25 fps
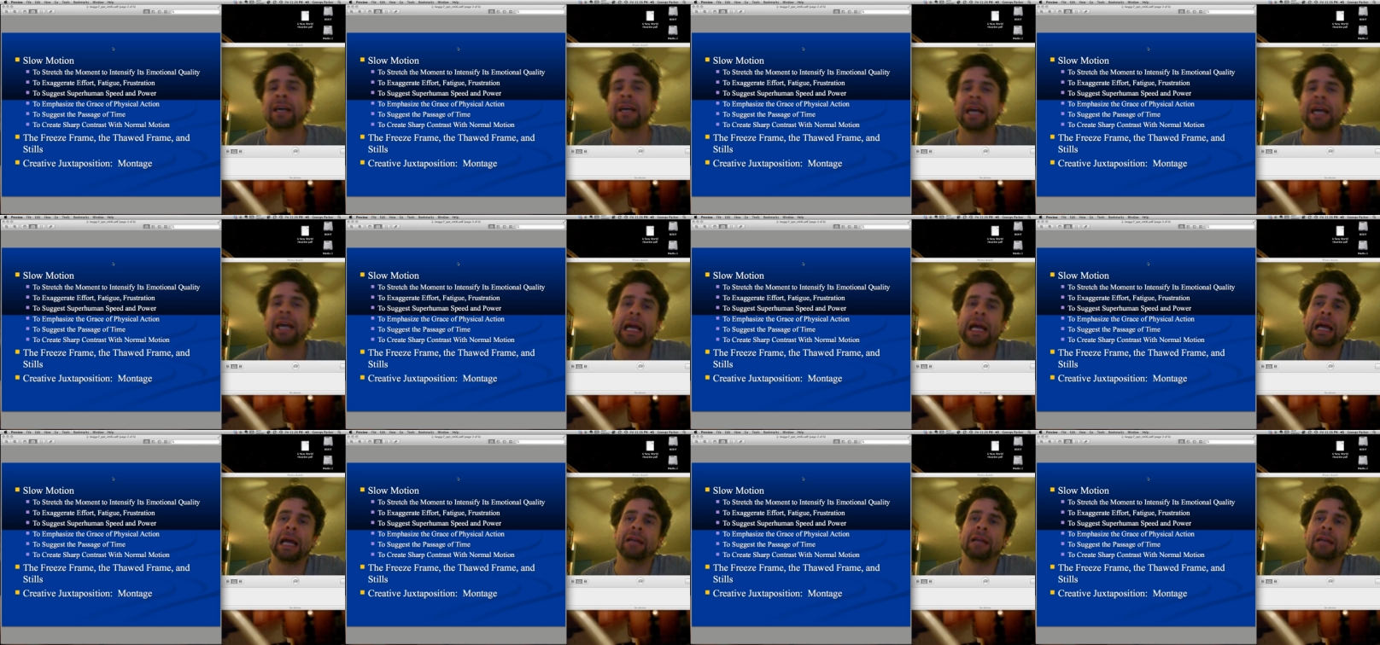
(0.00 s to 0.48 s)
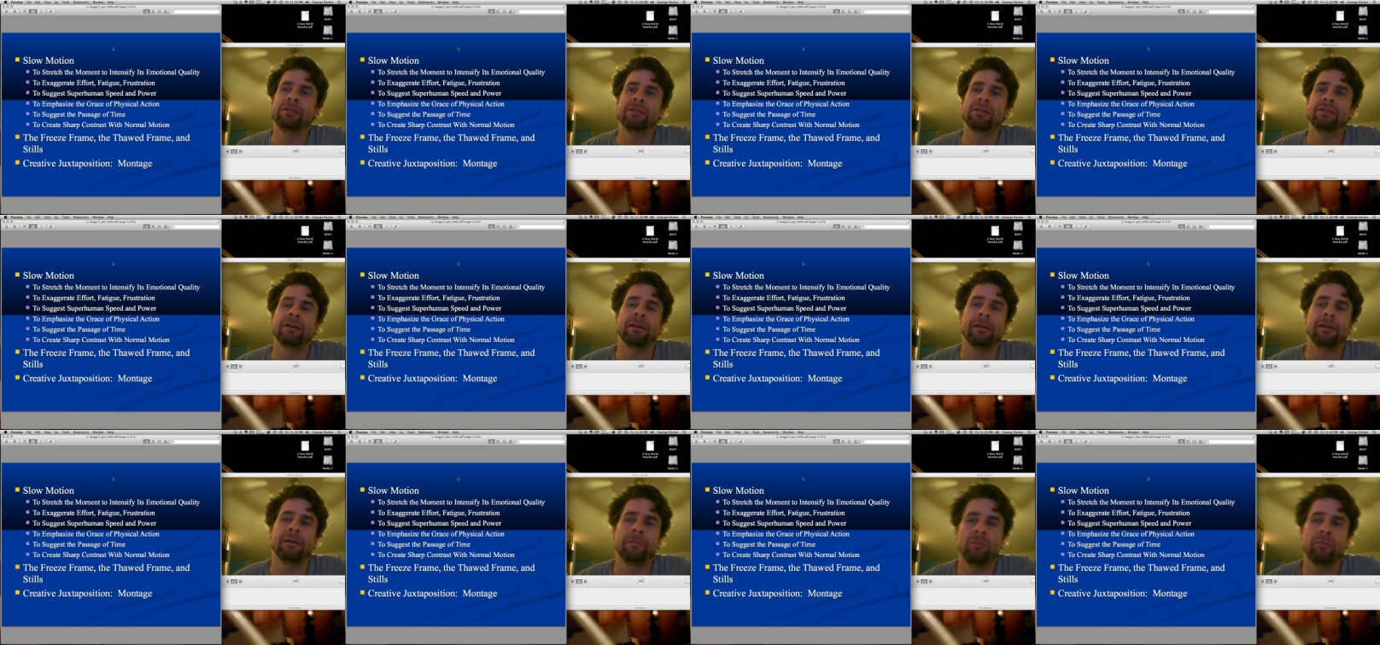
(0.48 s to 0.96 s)

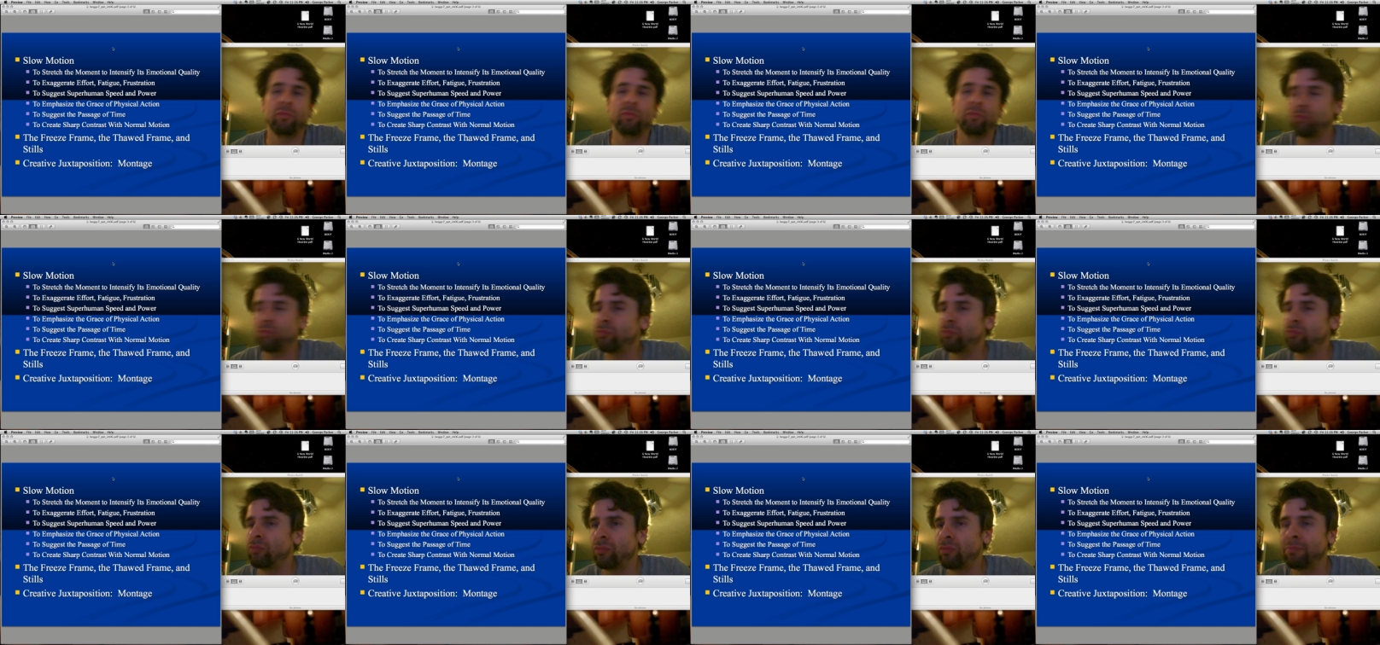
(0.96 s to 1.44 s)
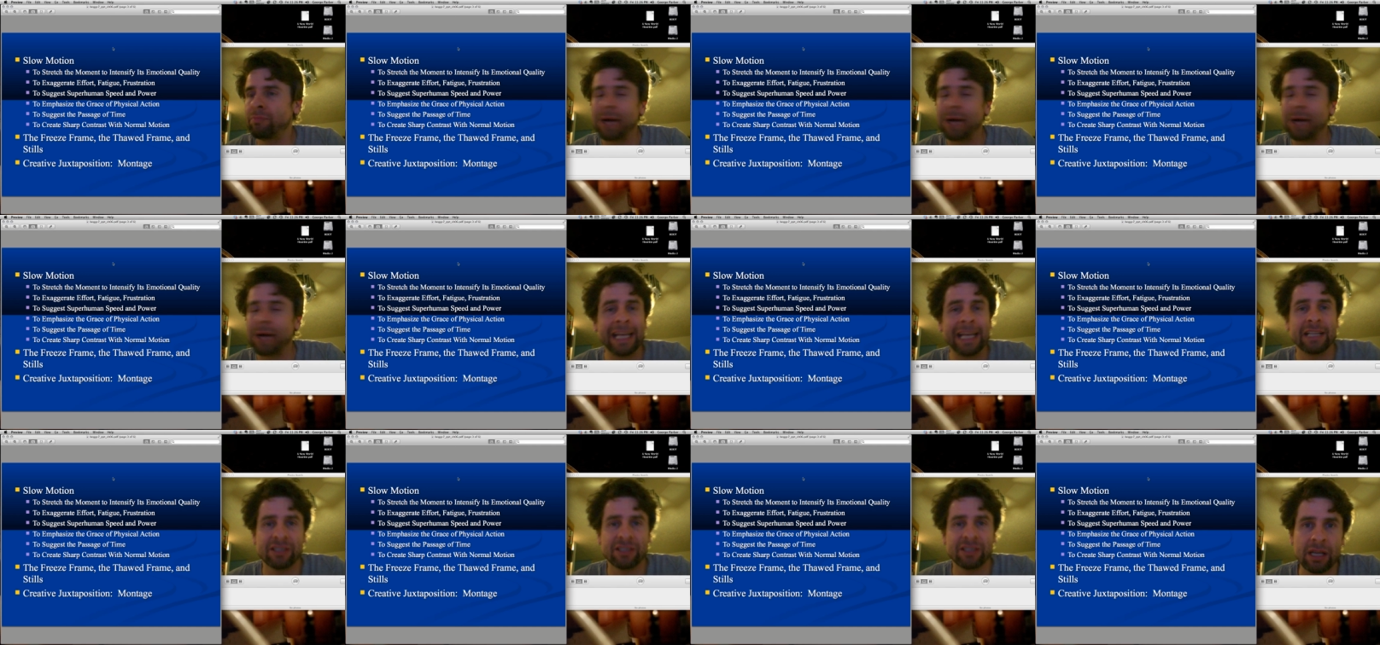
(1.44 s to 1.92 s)
and by
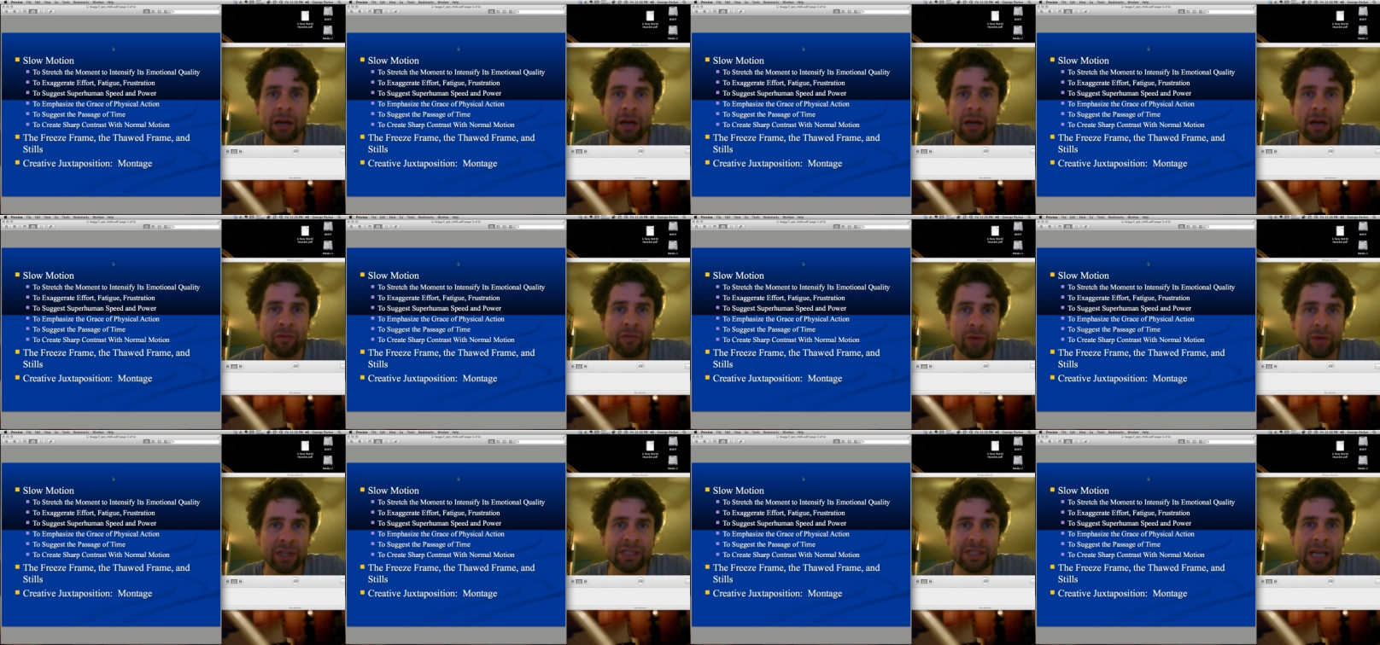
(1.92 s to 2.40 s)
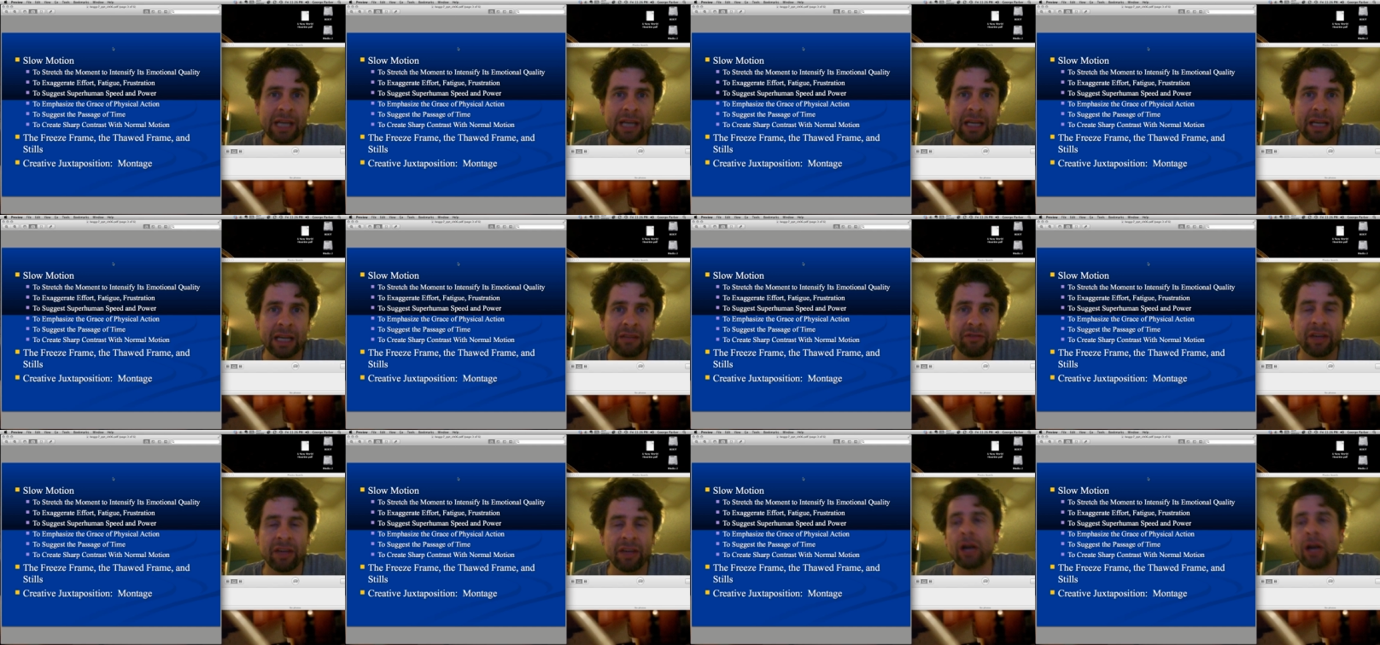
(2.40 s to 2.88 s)
itself, what does that
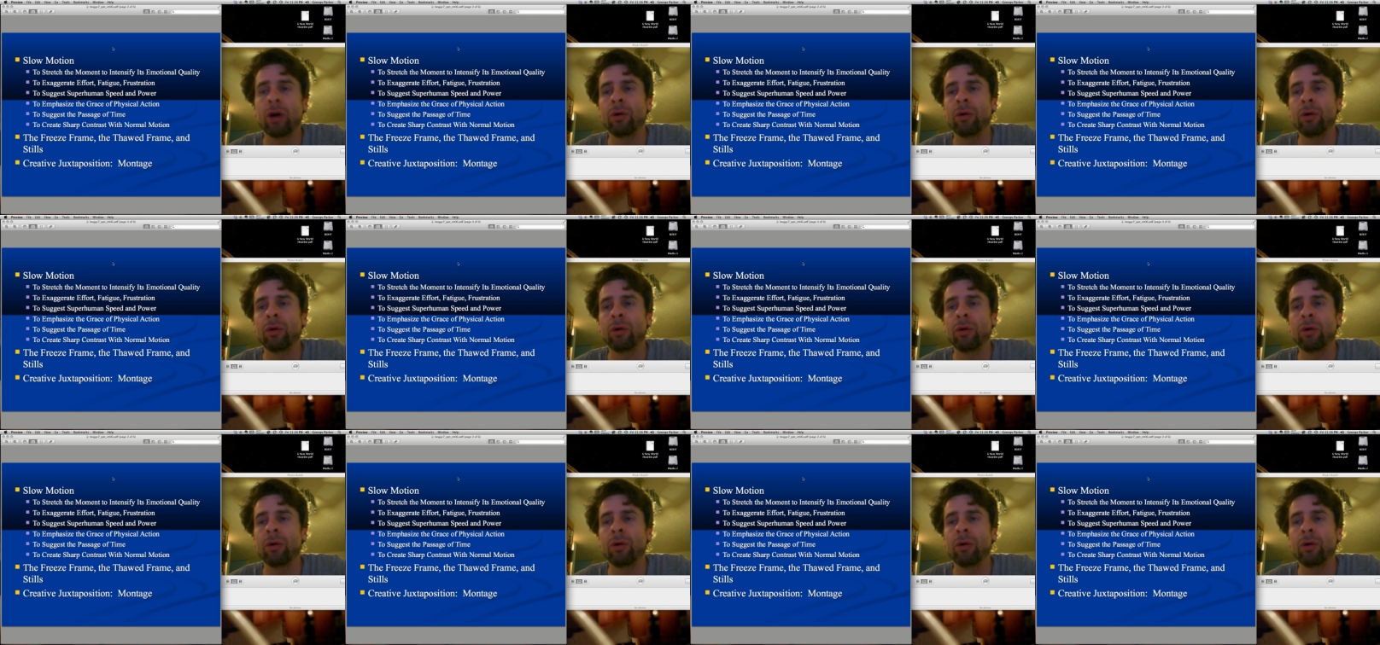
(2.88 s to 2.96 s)
convey?